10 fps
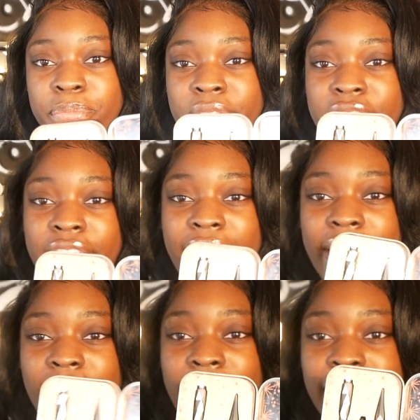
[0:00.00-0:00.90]
You
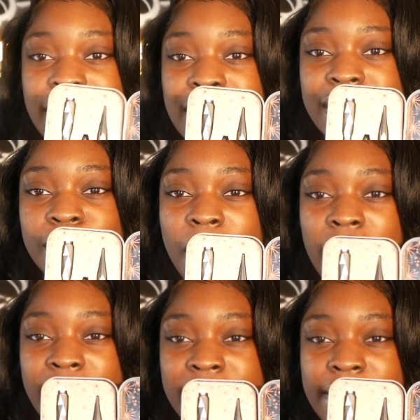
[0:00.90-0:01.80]
get like, this
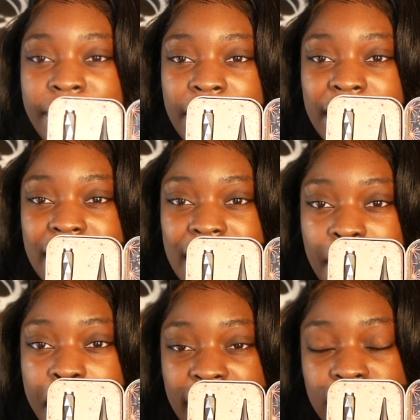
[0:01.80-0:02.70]
one is a very thick
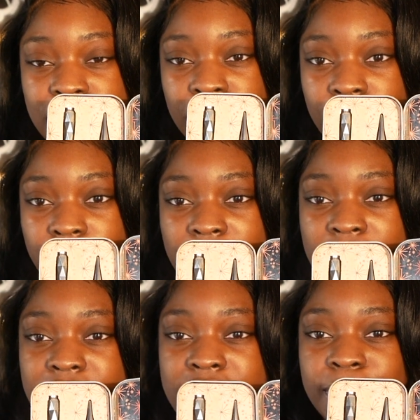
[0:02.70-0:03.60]
pencil.
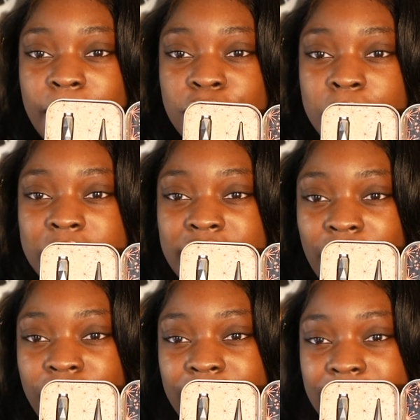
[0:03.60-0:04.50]
This one's almost
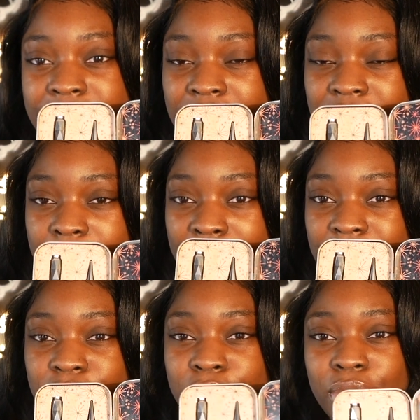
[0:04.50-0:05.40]
like a really skinny
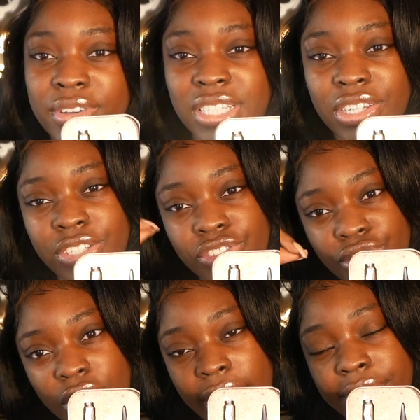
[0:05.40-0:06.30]
pencil, and you can
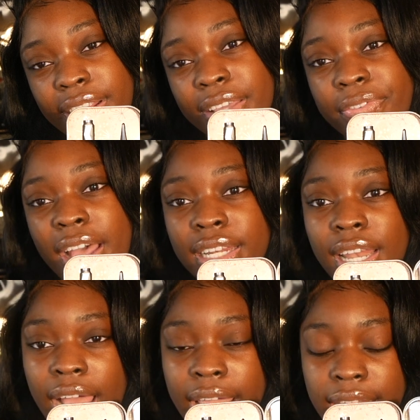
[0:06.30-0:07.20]
draw like really fine
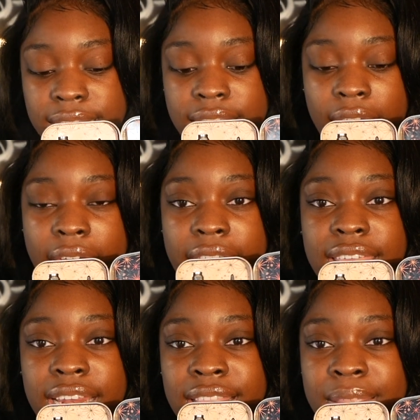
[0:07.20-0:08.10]
lines. And
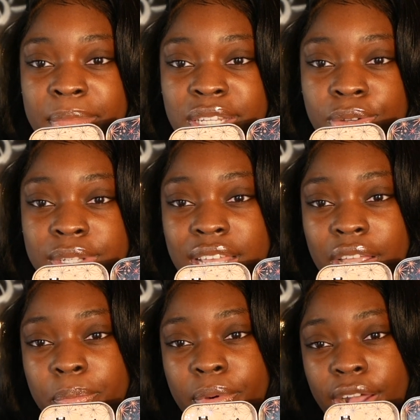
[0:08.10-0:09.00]
then in the middle, it's
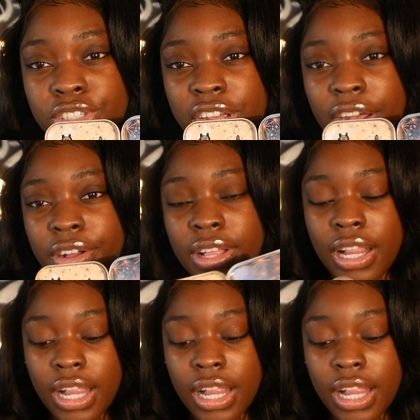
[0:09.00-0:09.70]
like a brow gel.